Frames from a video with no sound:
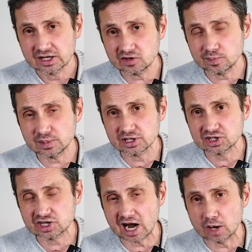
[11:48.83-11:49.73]
Give me a
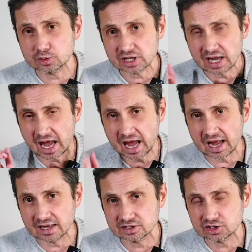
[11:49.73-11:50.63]
shout
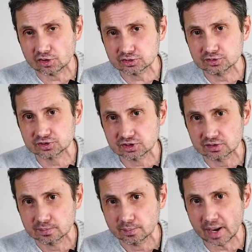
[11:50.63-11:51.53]
and talk to you
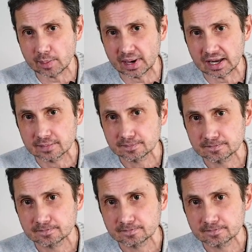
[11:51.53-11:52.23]
soon. Bye bye.